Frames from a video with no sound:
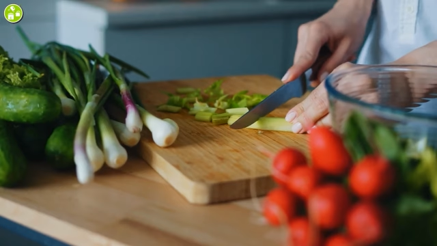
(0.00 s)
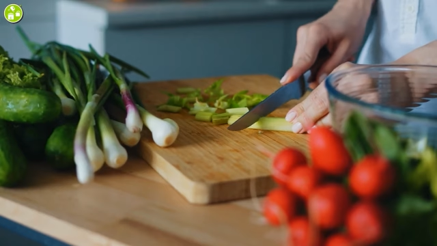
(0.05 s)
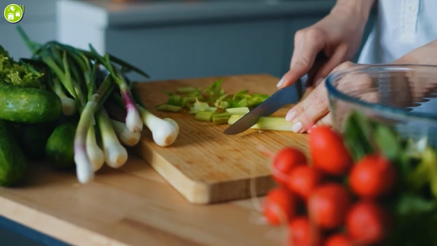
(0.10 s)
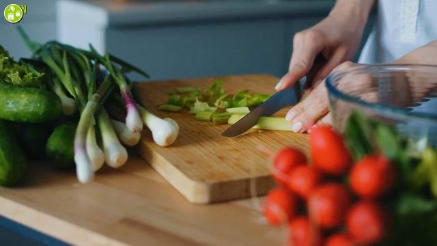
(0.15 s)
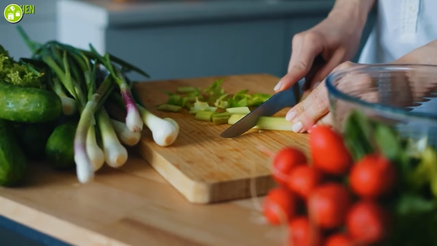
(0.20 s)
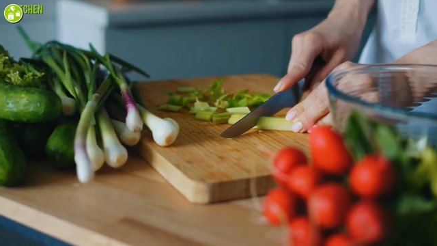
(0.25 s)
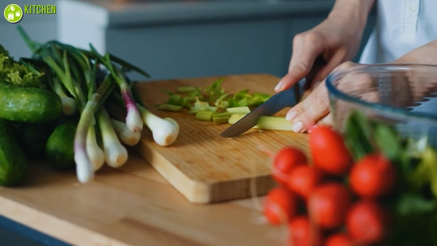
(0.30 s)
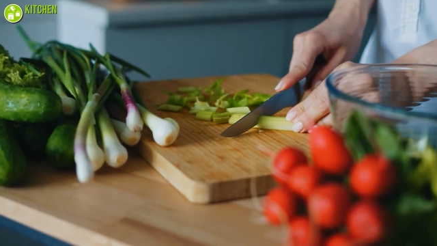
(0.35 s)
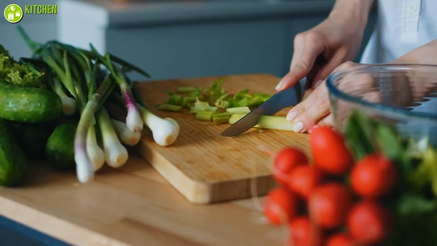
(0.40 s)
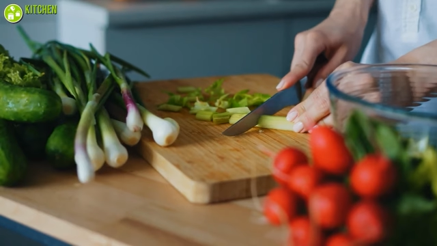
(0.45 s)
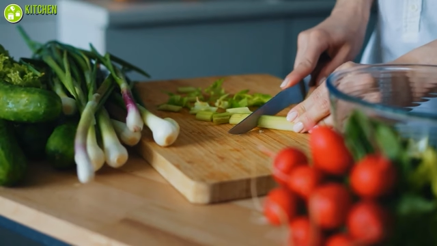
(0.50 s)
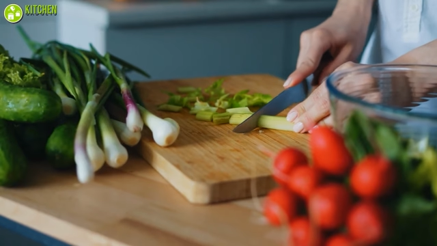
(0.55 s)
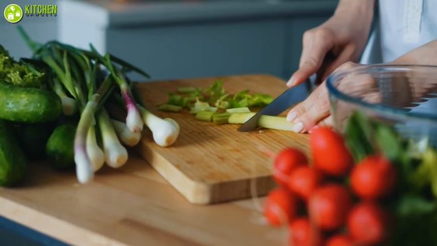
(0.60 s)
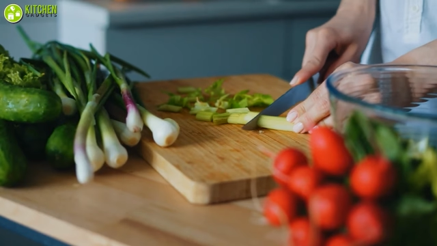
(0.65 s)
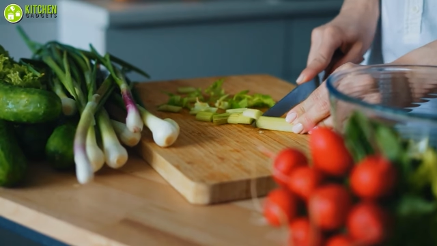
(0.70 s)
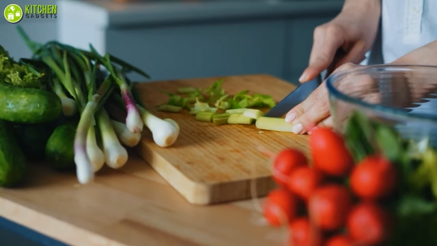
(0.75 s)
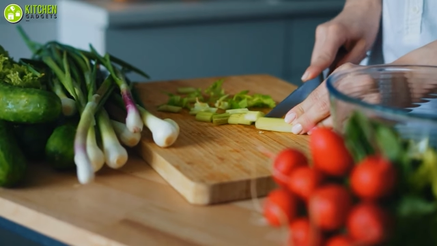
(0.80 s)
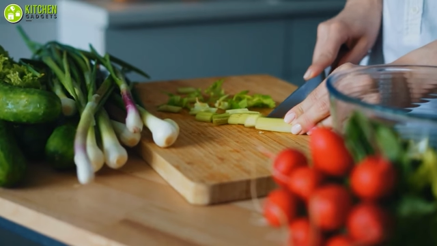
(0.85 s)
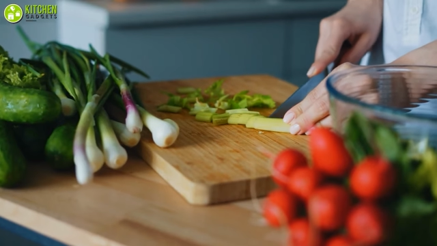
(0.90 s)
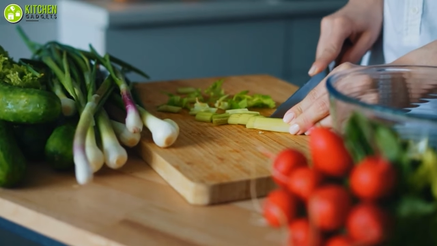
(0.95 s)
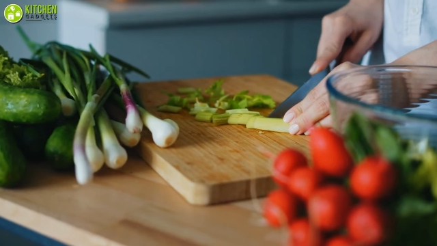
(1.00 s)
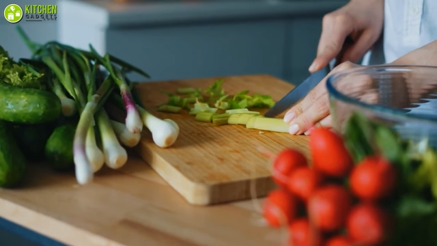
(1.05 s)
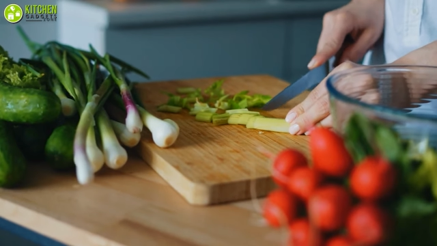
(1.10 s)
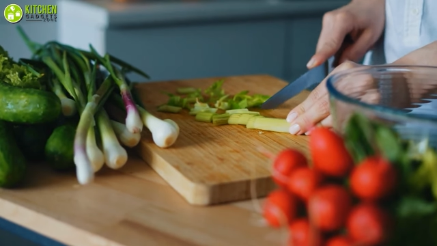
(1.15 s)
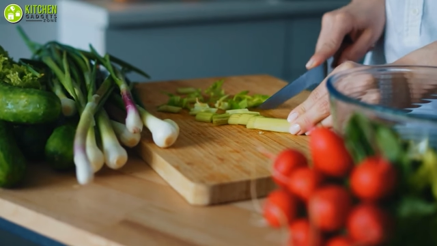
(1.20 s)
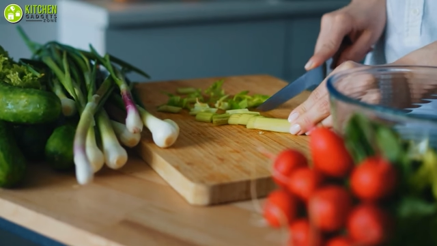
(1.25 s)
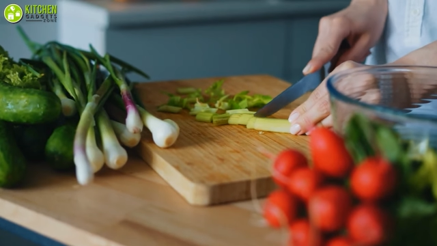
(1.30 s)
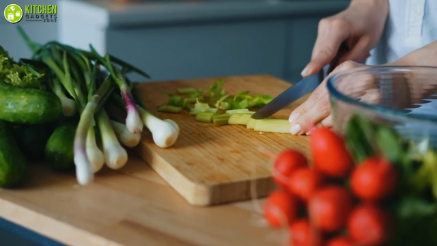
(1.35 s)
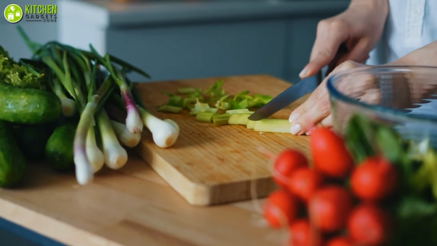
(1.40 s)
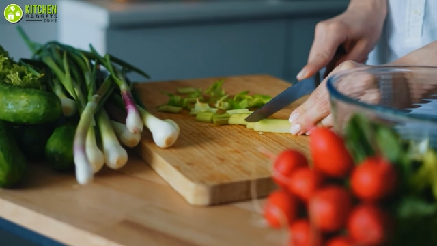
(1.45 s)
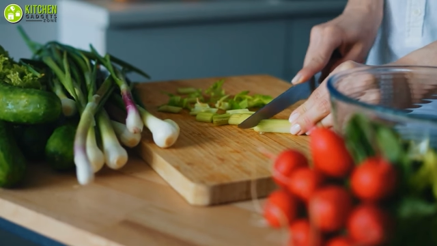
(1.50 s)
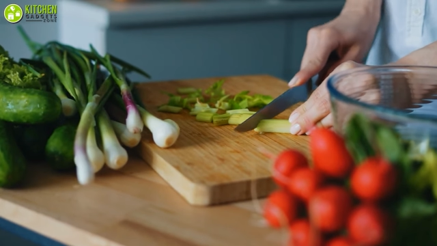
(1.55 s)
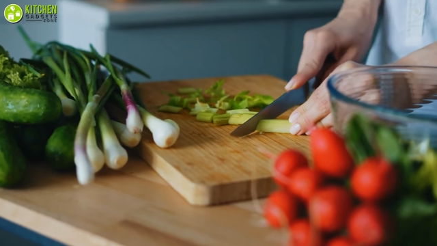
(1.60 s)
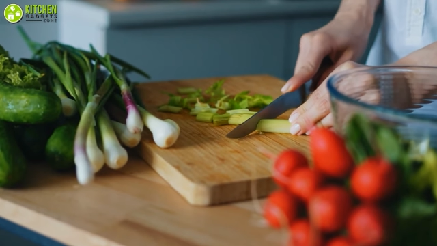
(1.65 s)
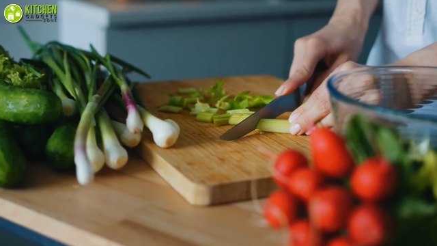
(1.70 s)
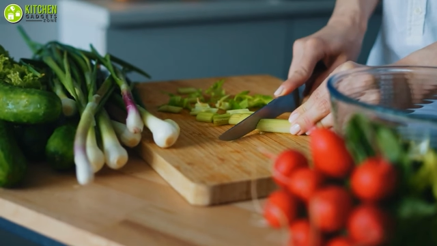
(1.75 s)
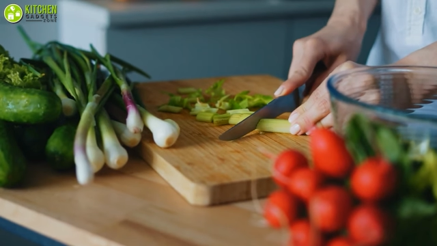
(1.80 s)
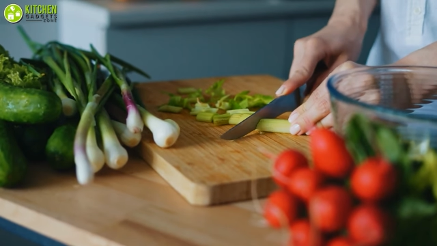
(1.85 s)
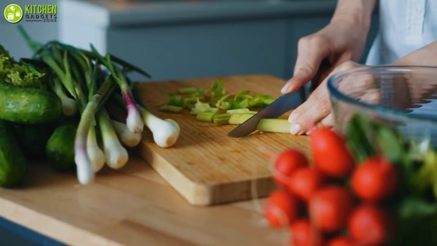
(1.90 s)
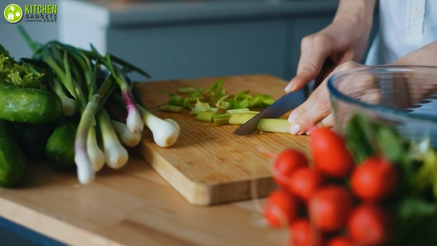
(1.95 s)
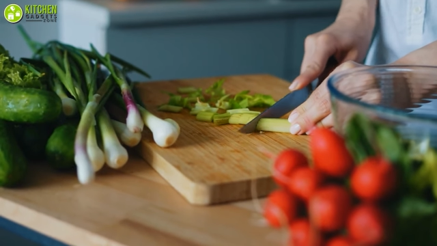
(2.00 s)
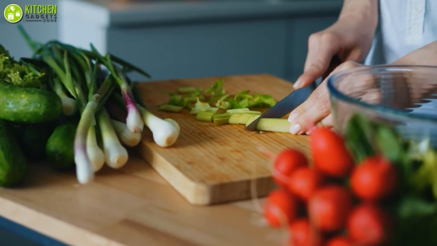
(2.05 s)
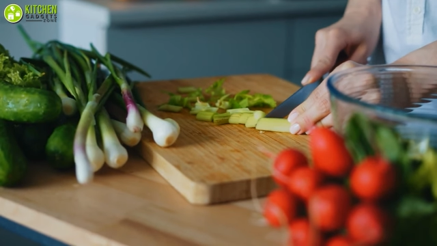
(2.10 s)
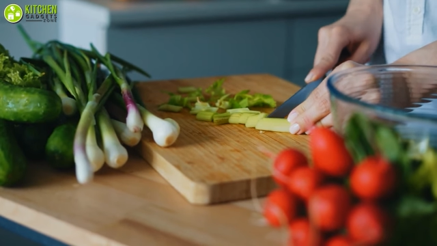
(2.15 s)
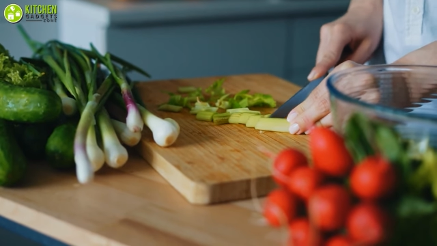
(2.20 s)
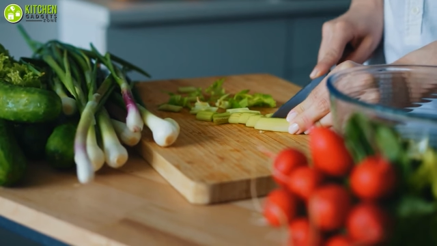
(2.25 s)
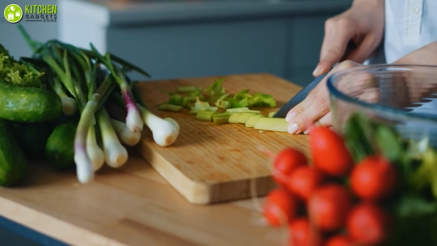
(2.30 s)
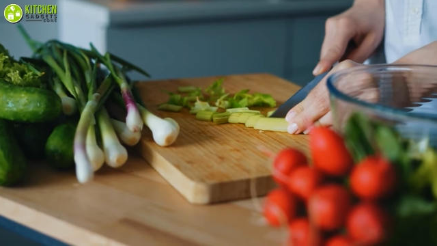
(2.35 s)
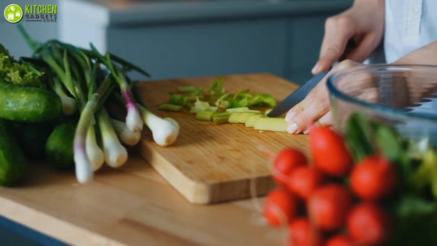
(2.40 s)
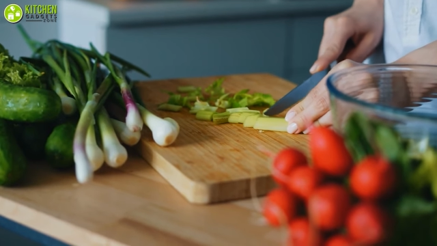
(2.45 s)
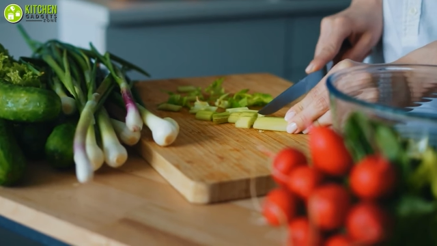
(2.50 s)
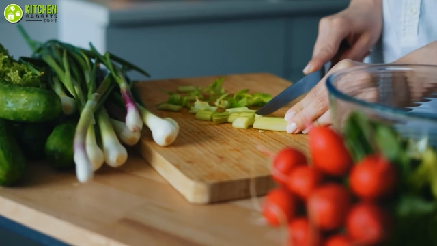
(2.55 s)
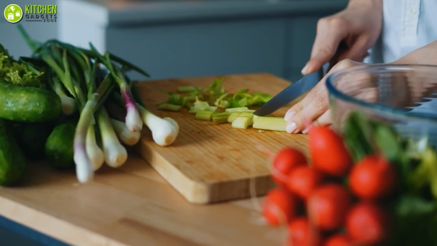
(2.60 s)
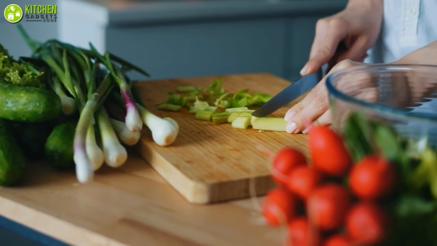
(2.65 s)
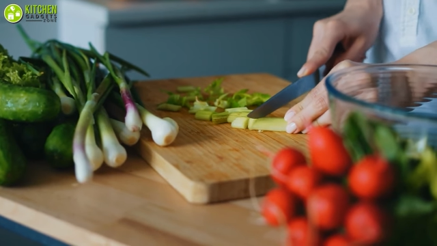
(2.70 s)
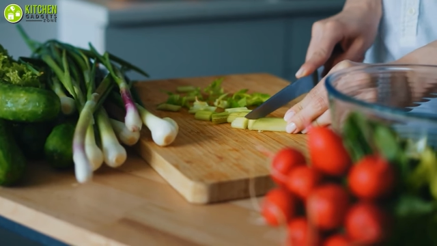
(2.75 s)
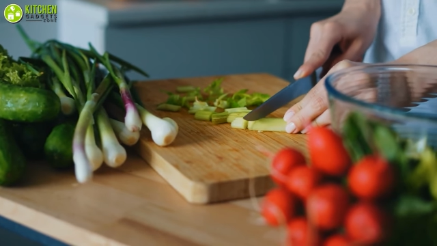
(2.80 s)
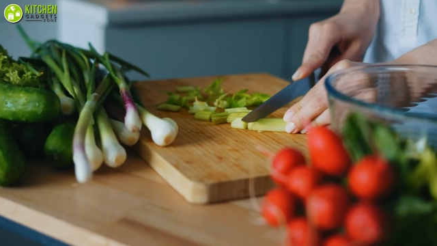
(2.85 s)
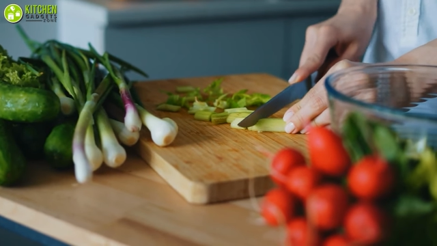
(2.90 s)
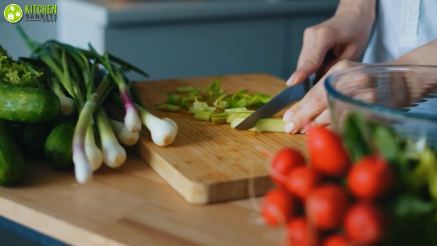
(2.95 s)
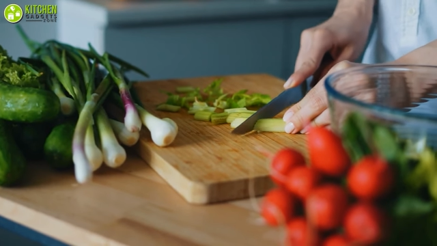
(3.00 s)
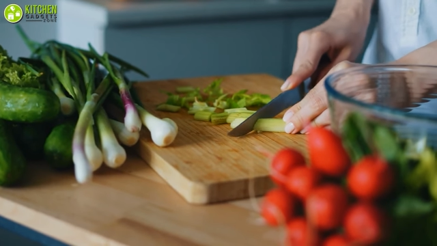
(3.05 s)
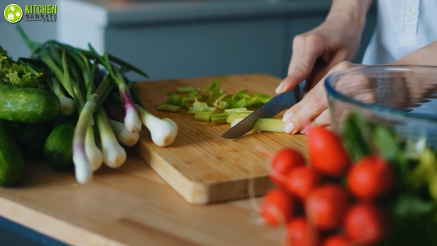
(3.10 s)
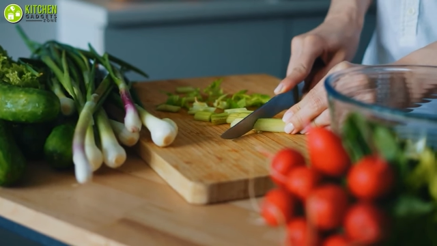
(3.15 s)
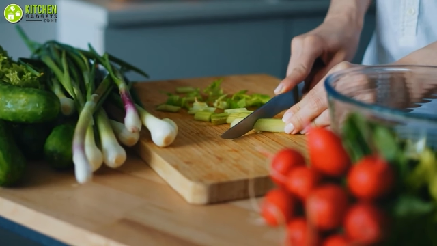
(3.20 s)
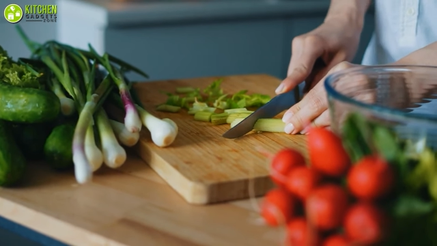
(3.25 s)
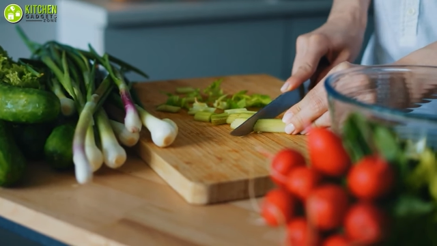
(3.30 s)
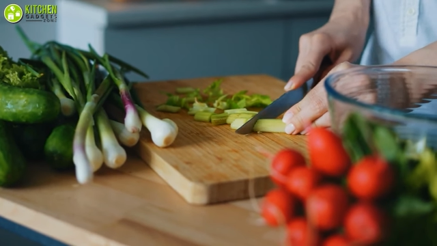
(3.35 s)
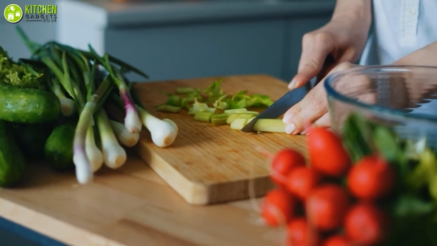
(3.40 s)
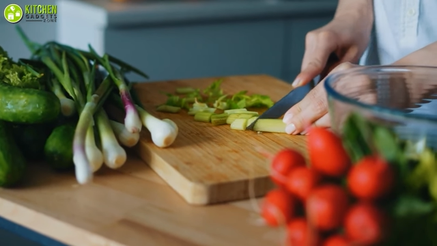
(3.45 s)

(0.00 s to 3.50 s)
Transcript: No face is visible, so there are no lips to read.